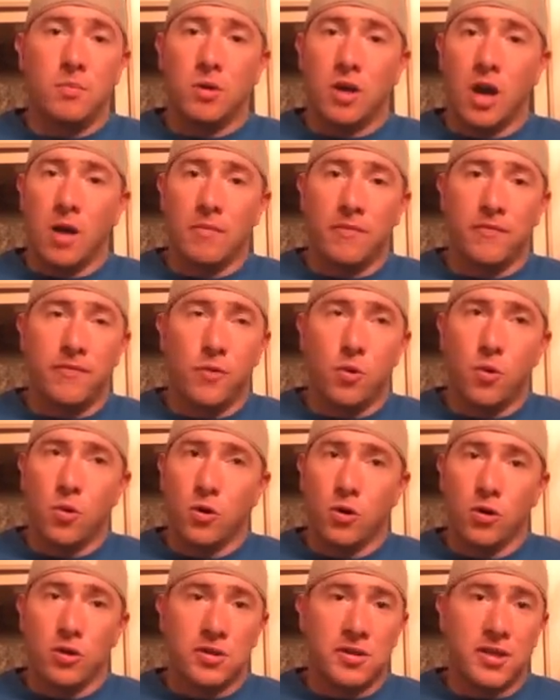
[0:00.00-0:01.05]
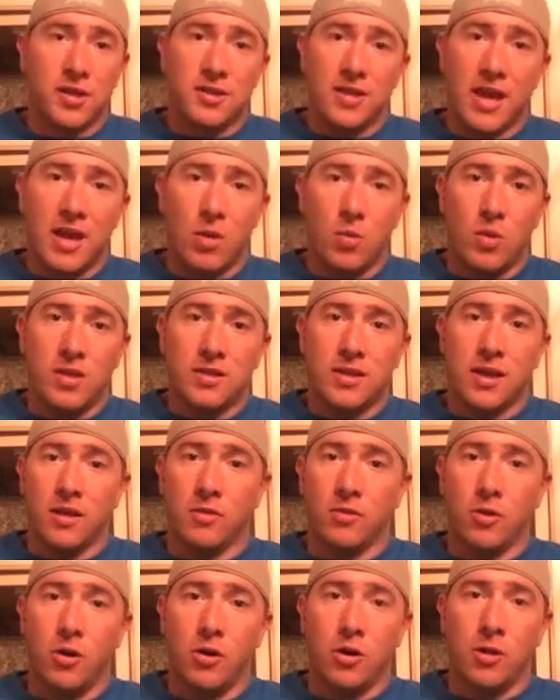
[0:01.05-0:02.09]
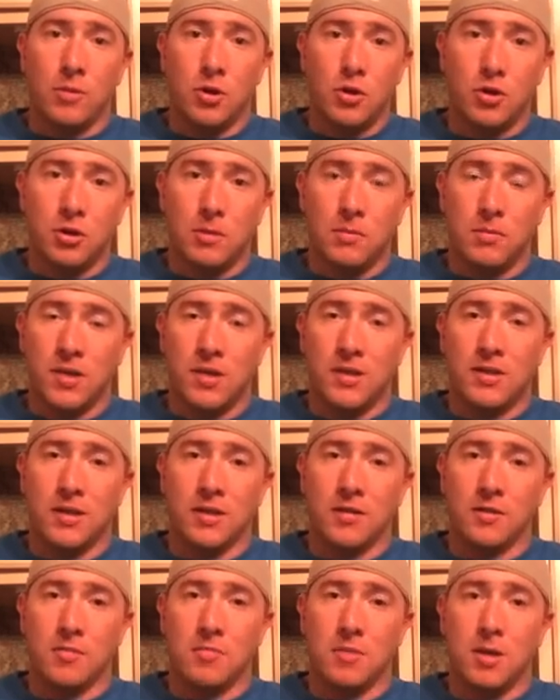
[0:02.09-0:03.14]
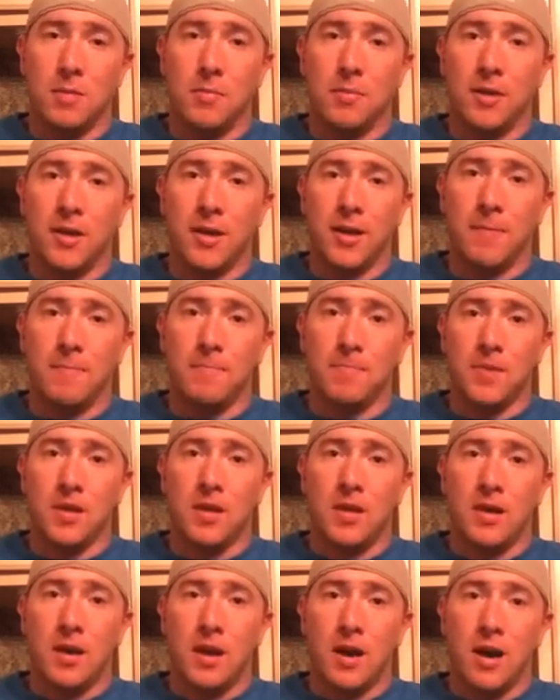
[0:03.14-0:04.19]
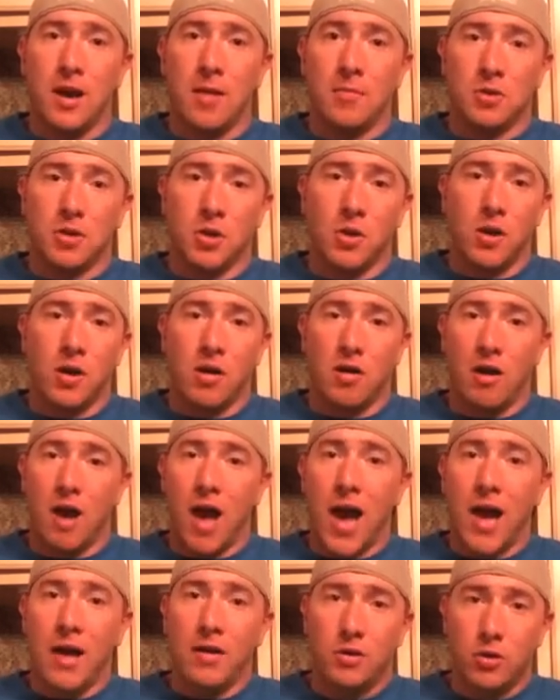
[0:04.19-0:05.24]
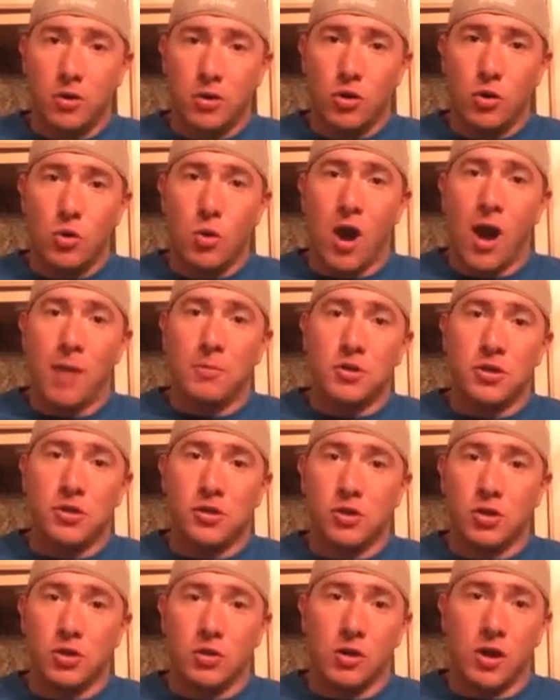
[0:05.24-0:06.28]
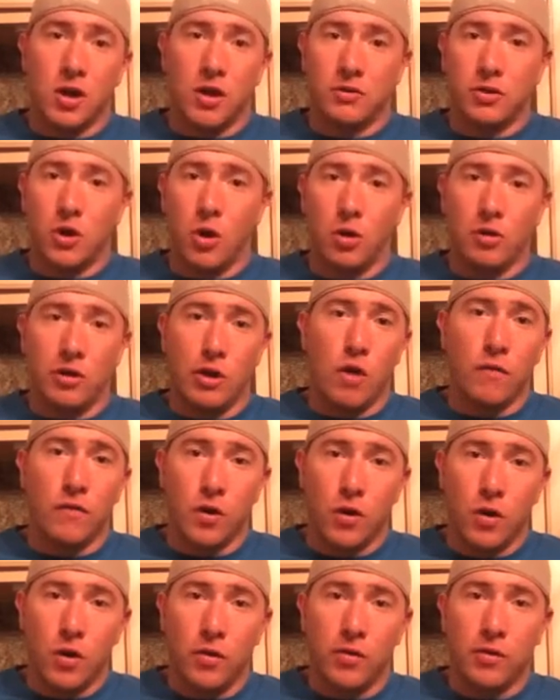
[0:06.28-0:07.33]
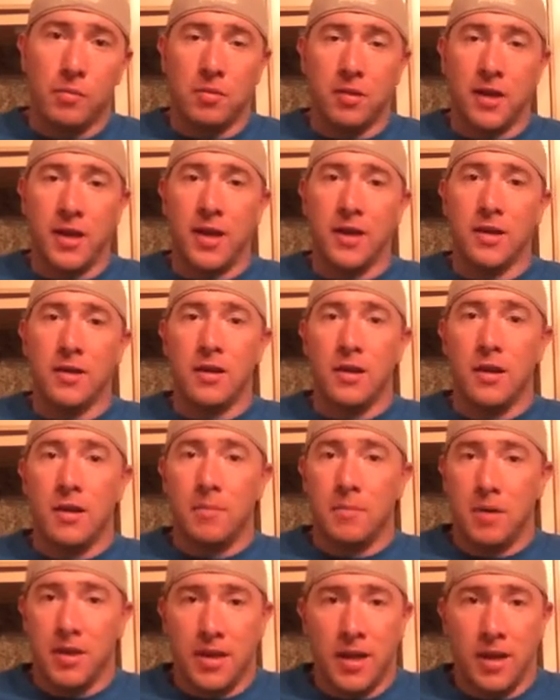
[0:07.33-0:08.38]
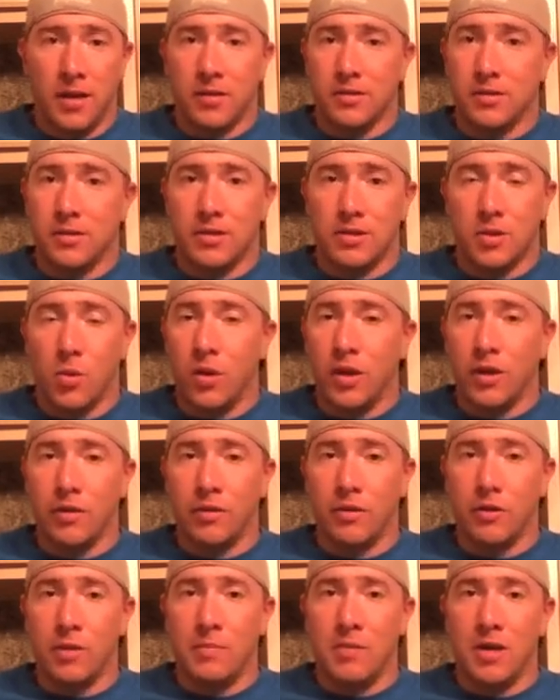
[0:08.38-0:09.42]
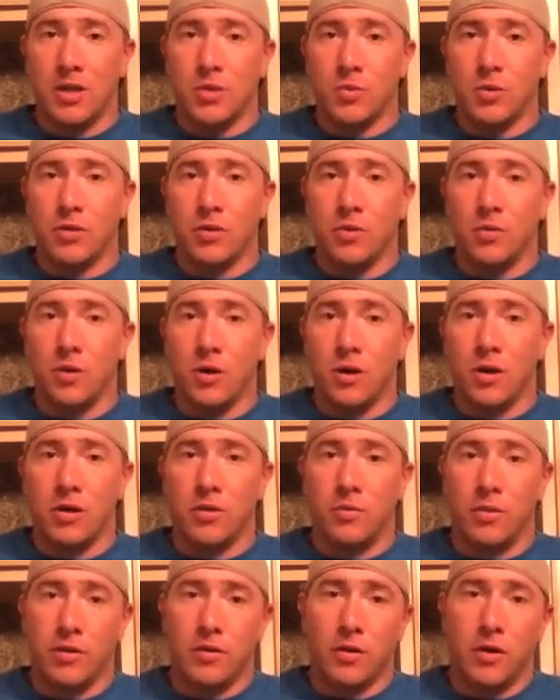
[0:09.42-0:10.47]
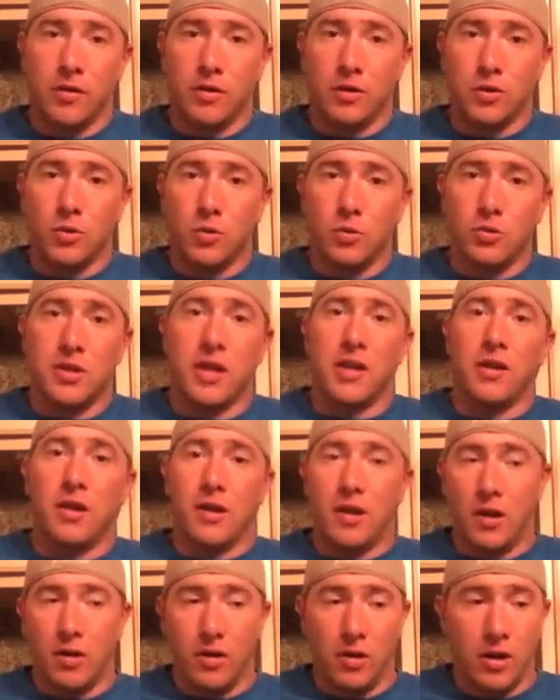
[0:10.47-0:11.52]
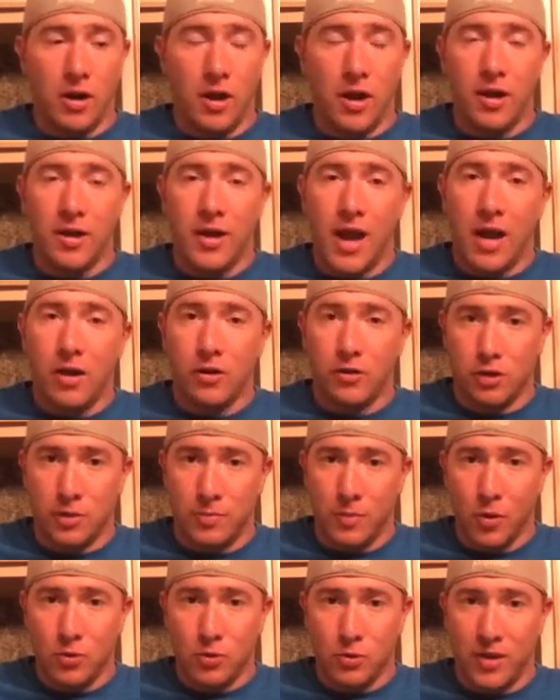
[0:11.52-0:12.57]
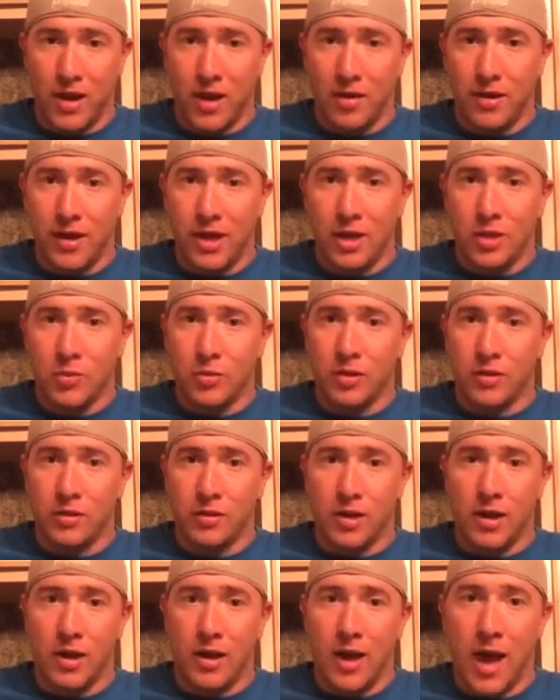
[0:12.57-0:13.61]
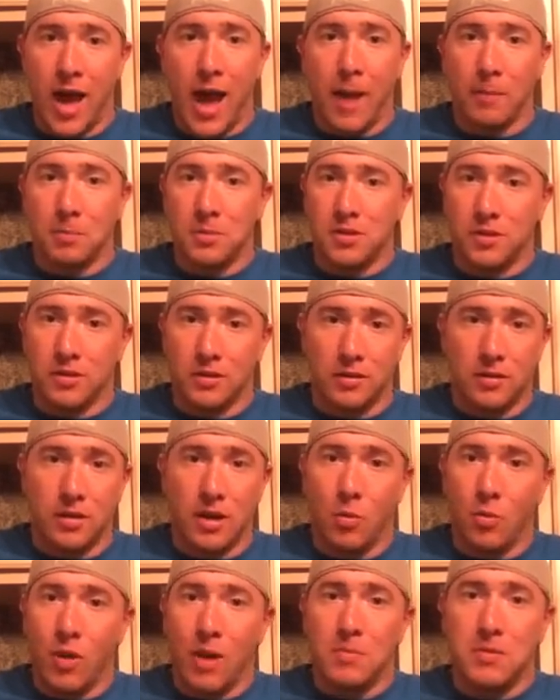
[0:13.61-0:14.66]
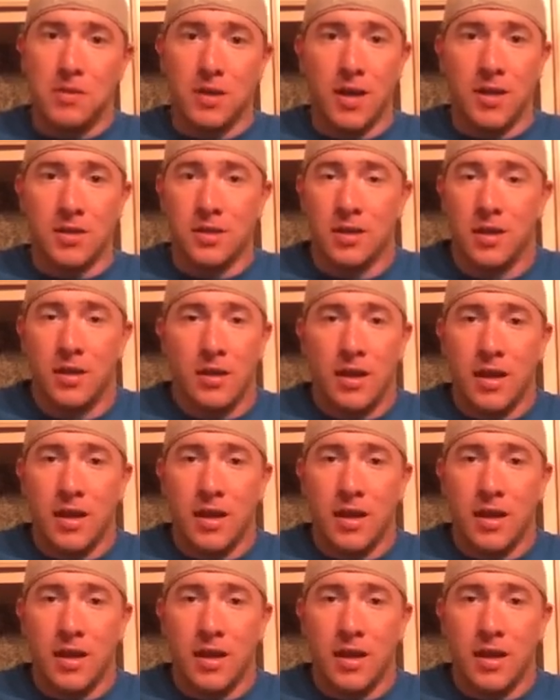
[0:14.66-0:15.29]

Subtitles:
Come 4, 6, 8 weeks down the road, I'm usually pretty sick of the meal plan. So I'll add new options, or I'll totally overhaul the plan. But again, it's 20 to 30 minutes worth of work with all the tools that are at our disposal nowadays with apps and websites.